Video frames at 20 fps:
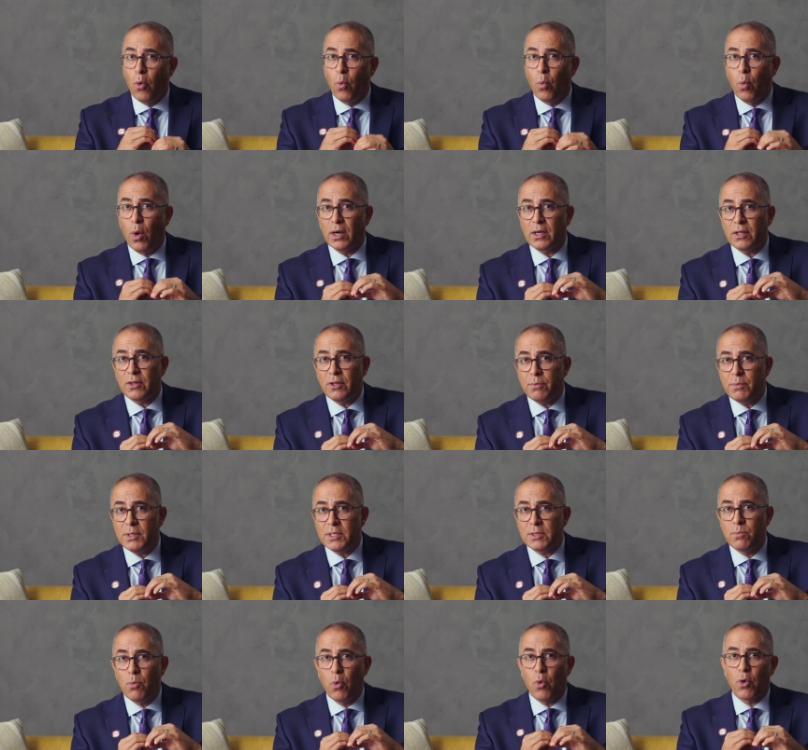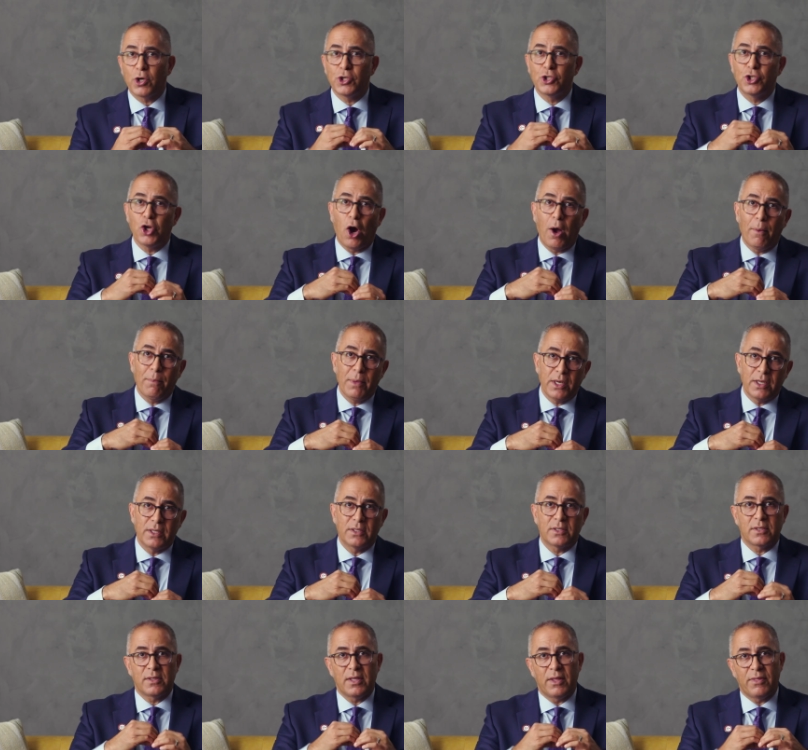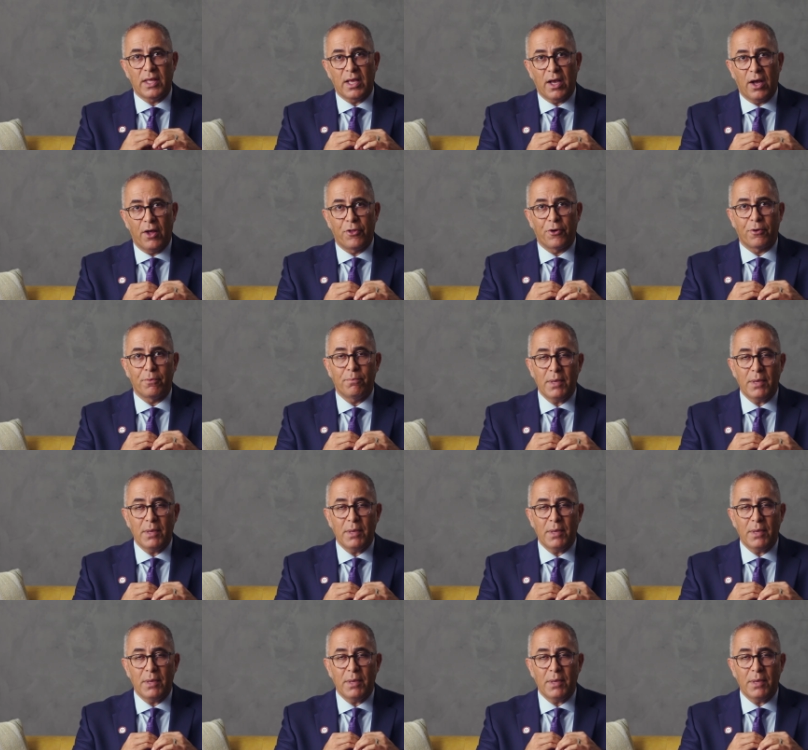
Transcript: one of them is more dominant than the other,